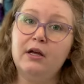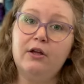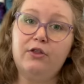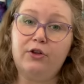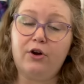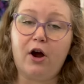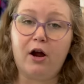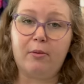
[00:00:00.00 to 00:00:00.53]

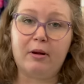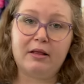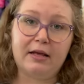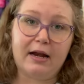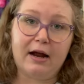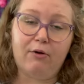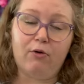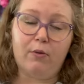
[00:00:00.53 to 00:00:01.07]
the garment that
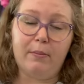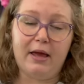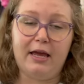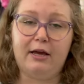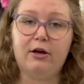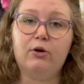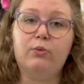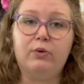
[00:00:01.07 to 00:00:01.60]
I will
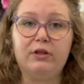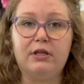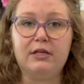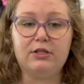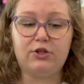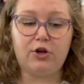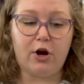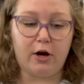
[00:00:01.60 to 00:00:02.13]
make with
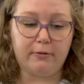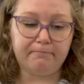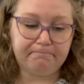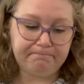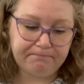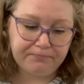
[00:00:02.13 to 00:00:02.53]
this yarn.